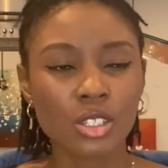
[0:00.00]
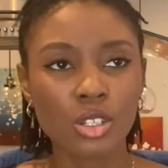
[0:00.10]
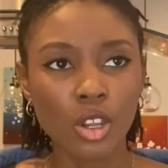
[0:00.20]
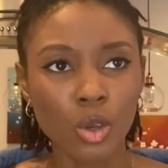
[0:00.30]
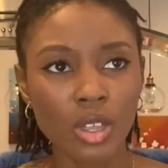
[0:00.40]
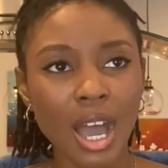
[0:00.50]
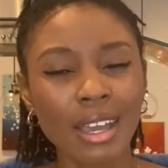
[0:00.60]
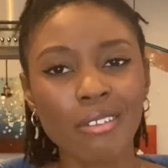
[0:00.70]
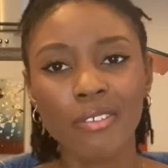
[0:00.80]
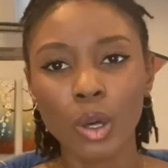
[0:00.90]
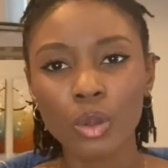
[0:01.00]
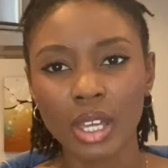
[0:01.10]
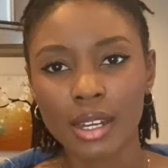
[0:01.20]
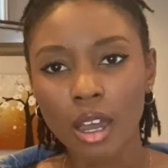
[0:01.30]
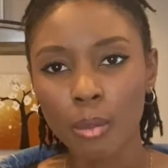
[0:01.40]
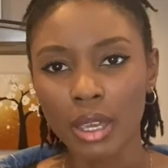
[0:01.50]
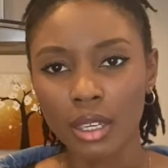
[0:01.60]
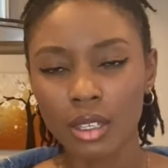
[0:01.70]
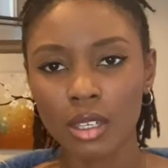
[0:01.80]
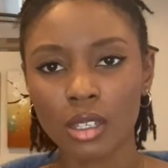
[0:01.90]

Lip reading: to know that I felt that coming.